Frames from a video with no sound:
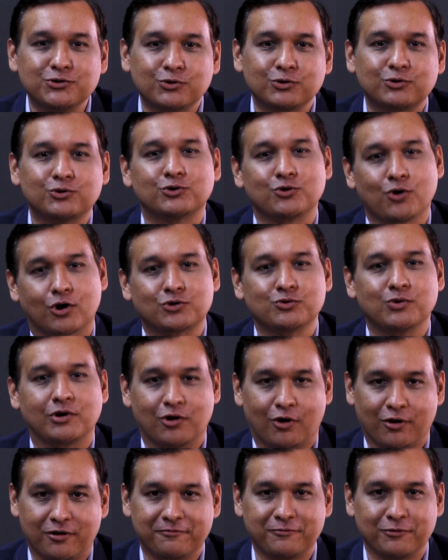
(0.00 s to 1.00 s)
you to talk to a
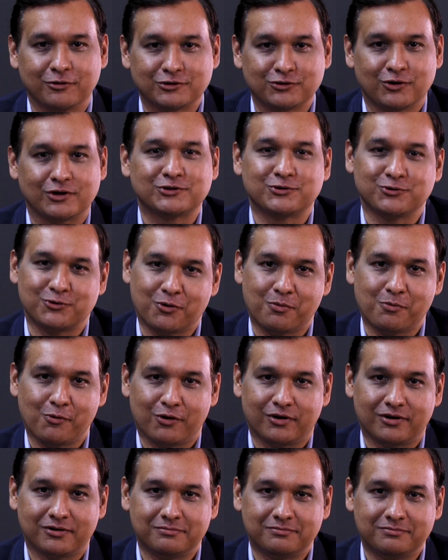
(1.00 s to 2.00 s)
lawyer of your choice to know more.